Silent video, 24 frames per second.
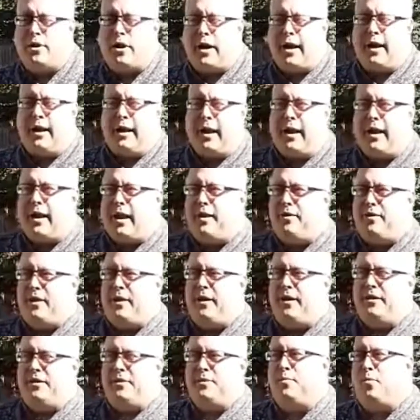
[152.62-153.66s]
Sure. I
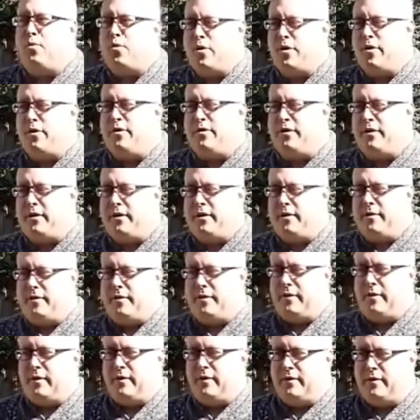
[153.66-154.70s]
think it's important to
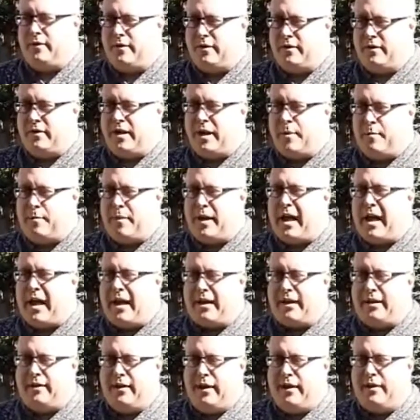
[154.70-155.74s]
step
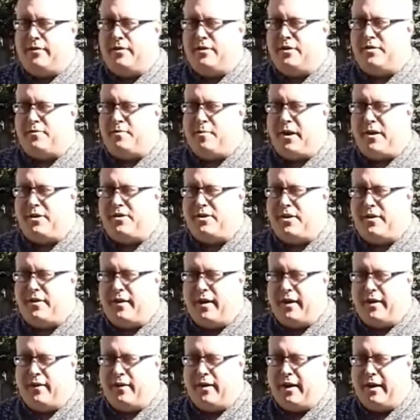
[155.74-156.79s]
back and just
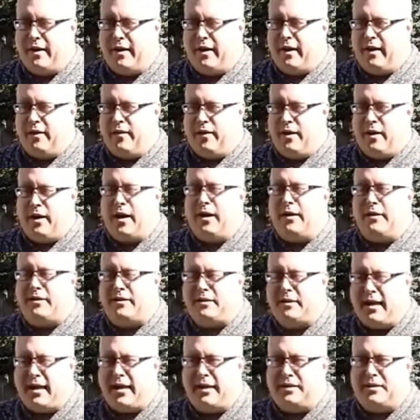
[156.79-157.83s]
mention that in the
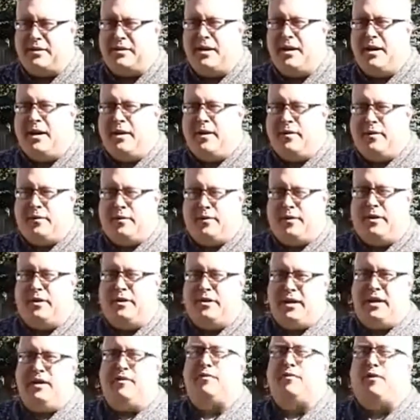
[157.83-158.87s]
United States, the
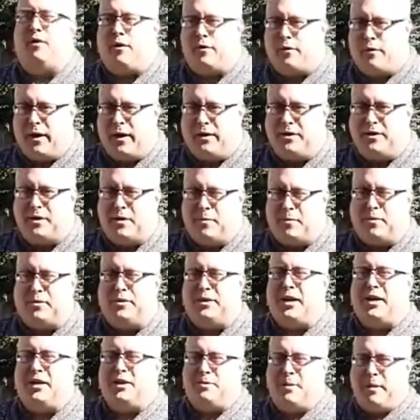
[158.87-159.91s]
default rate, so the
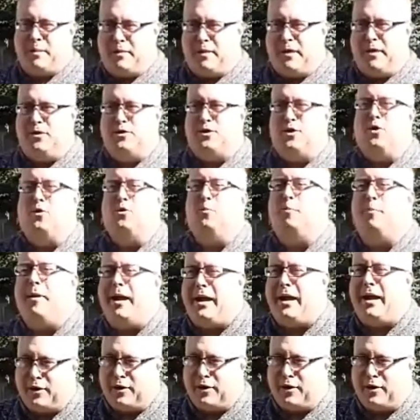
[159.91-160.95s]
percentage of people that don't
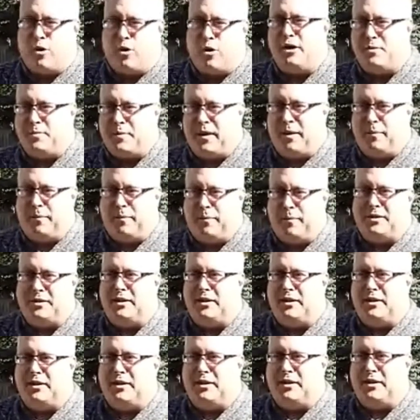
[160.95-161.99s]
make their mortgage
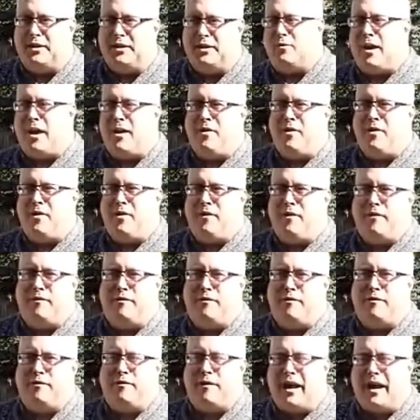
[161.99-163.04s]
payments, is
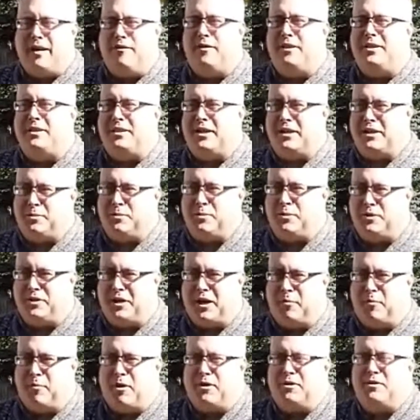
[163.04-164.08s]
around the 5 to
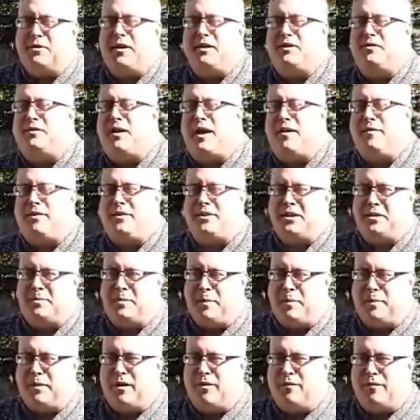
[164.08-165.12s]
6% mark. So that's 5 to 6
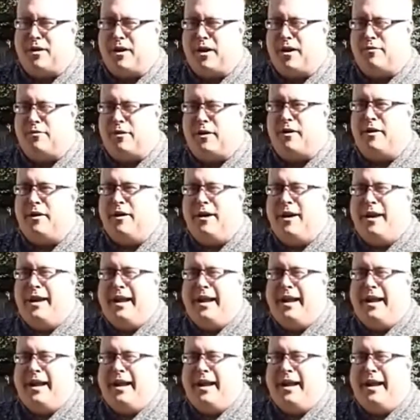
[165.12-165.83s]
people out of 100.